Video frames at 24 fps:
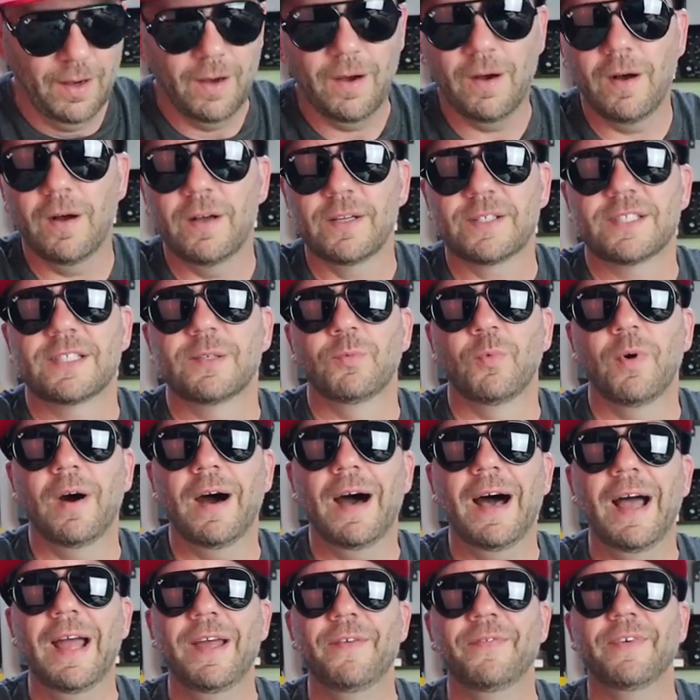Awesome. Well,
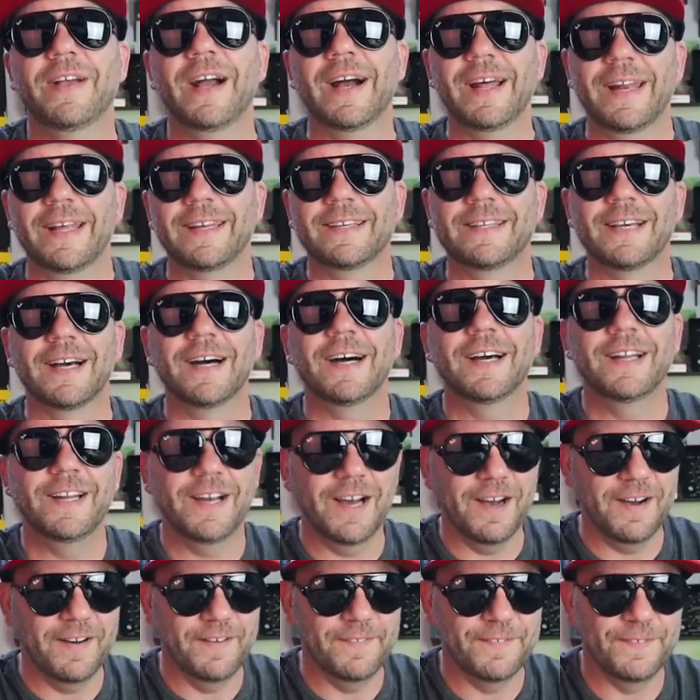I've got a ton
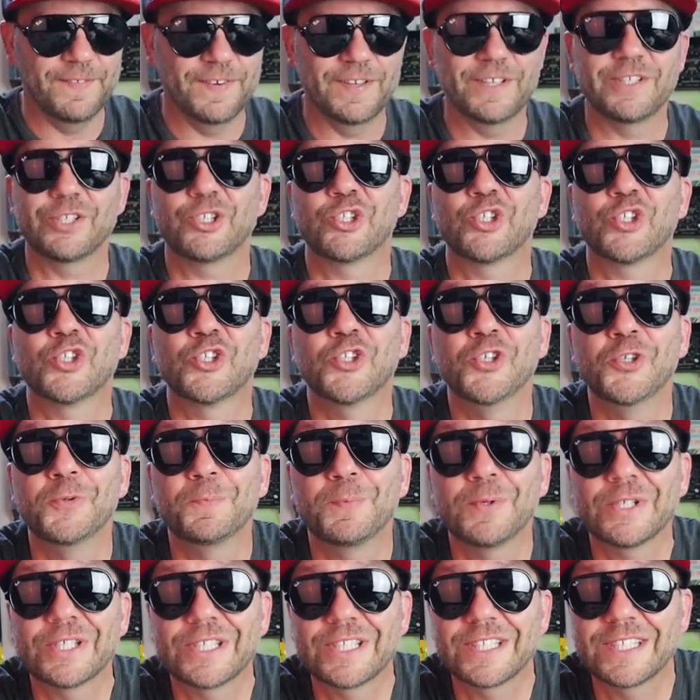of
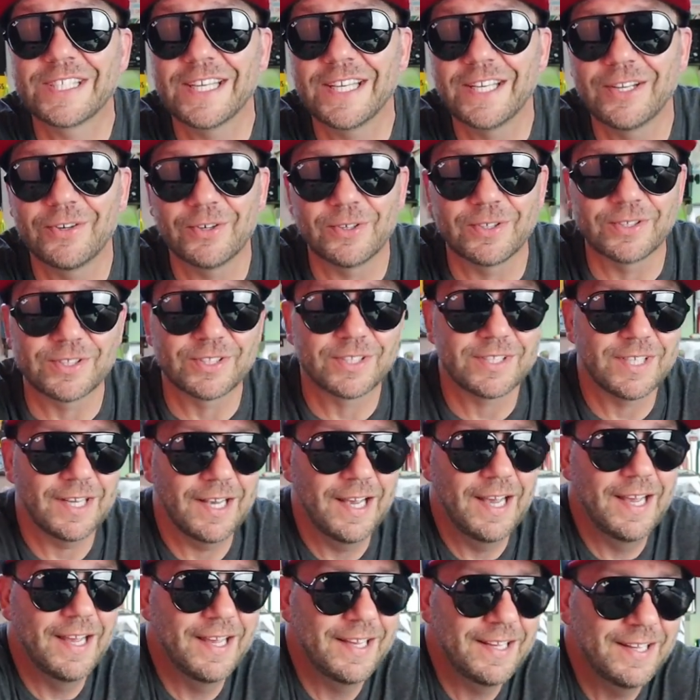Super Cedars
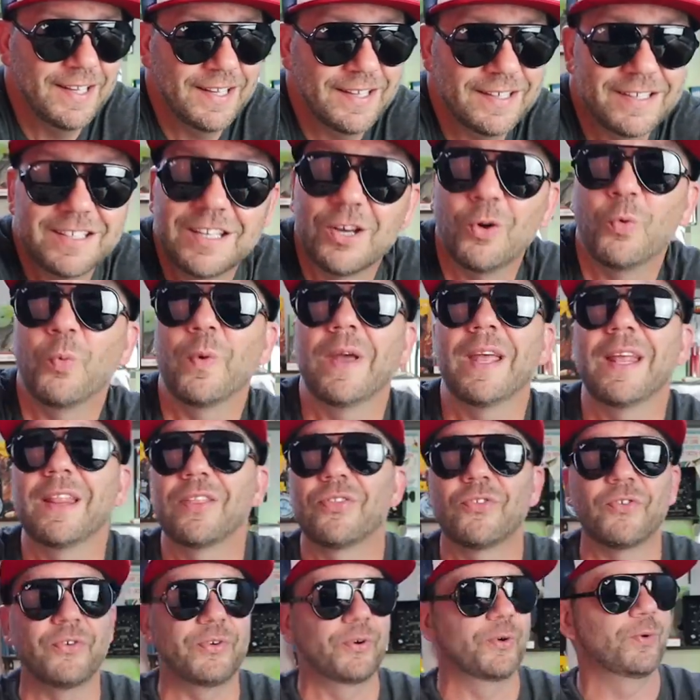to
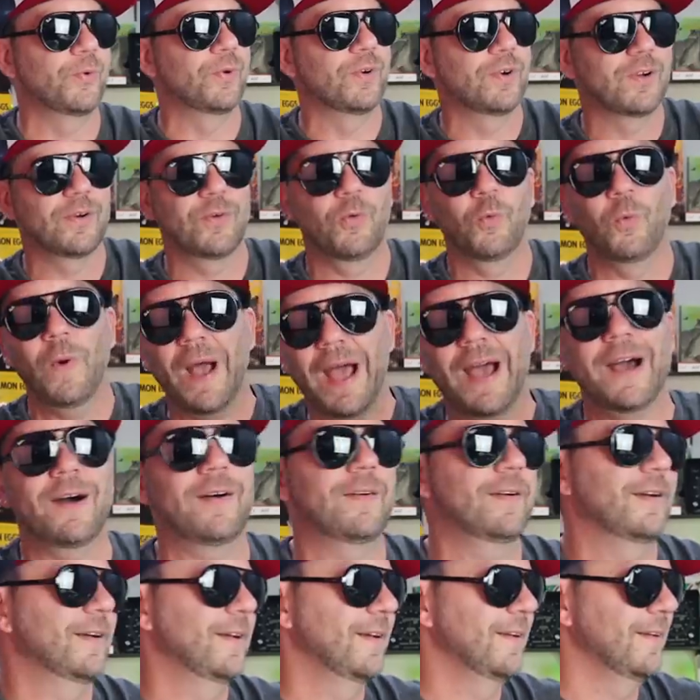weed through.
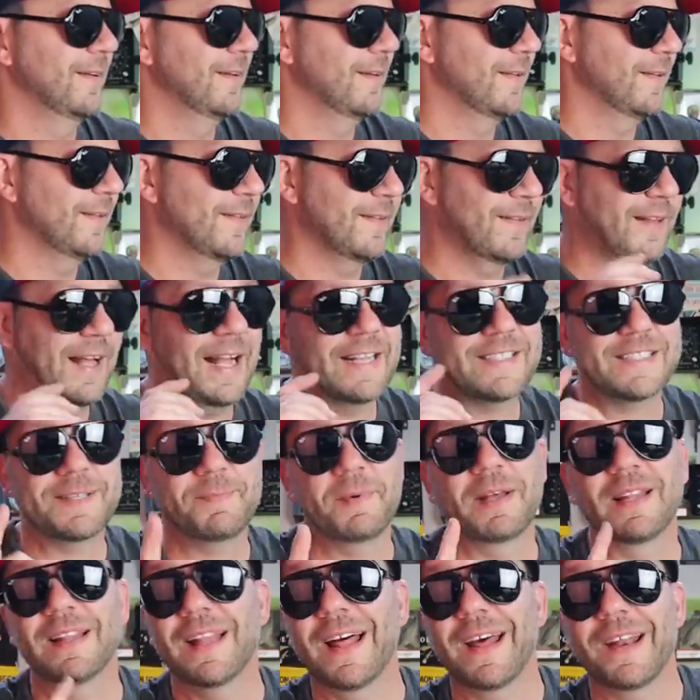Wow. That's going
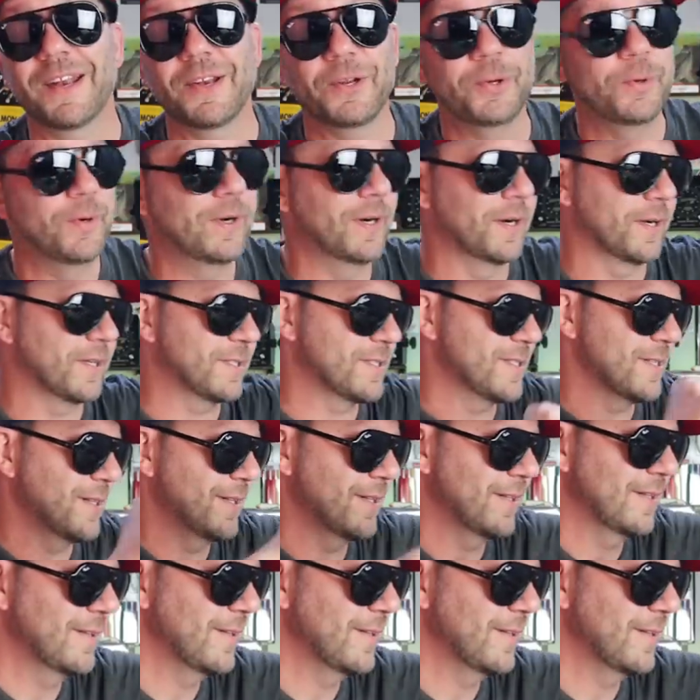to be a lot of new hooks.